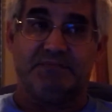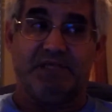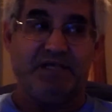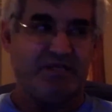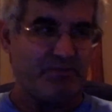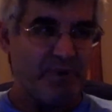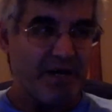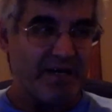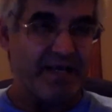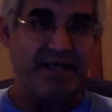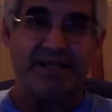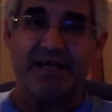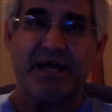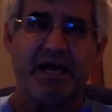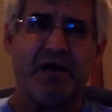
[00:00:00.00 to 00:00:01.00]
He's about
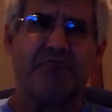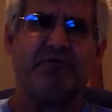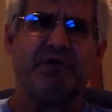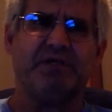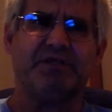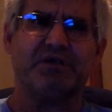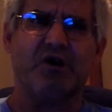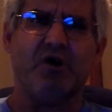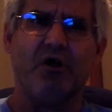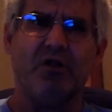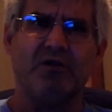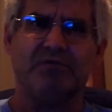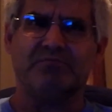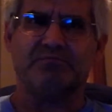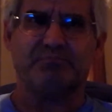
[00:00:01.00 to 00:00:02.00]
8.5 feet
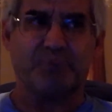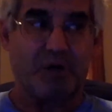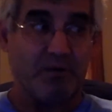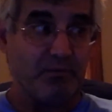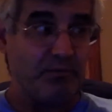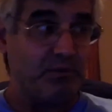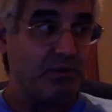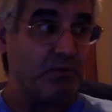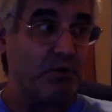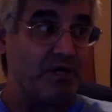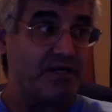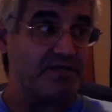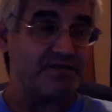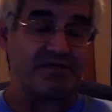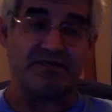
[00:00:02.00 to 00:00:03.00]
tall and probably
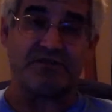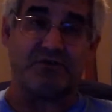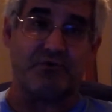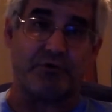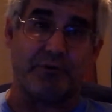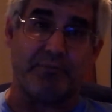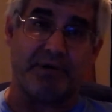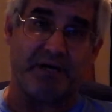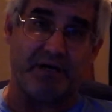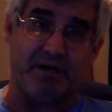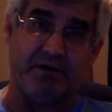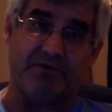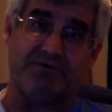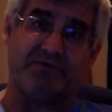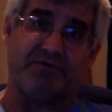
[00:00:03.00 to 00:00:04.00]
weighs 600
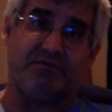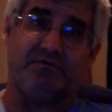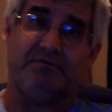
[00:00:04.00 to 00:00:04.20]
pounds.